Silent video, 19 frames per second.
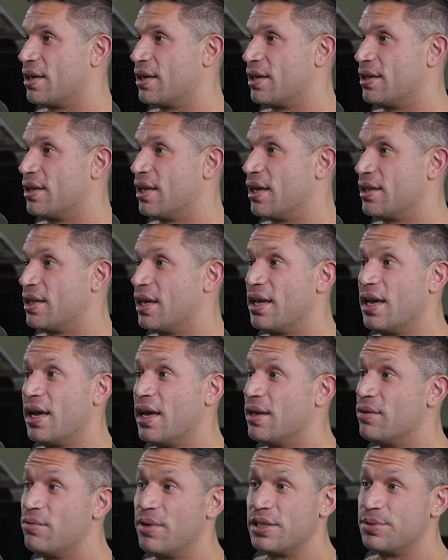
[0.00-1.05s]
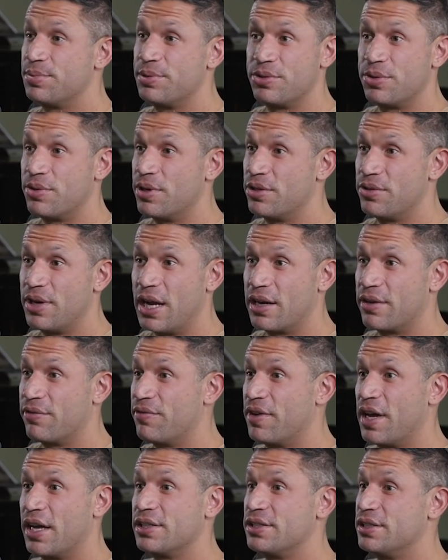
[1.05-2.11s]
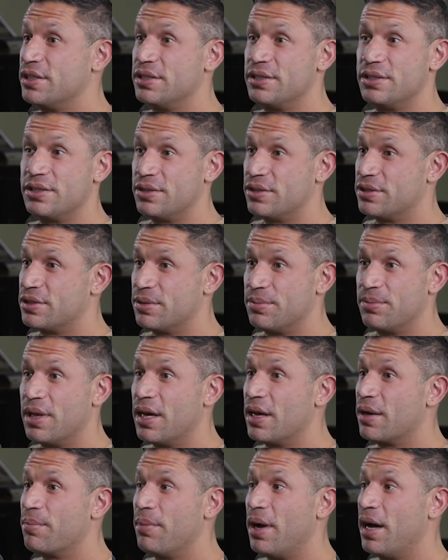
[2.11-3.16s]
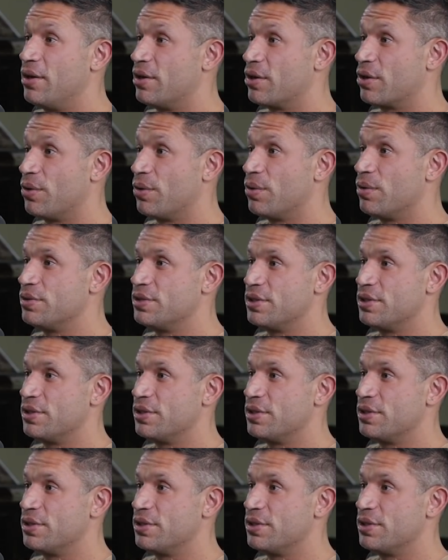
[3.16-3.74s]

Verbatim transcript: Like they get respiratory tract infections or some like minor colds.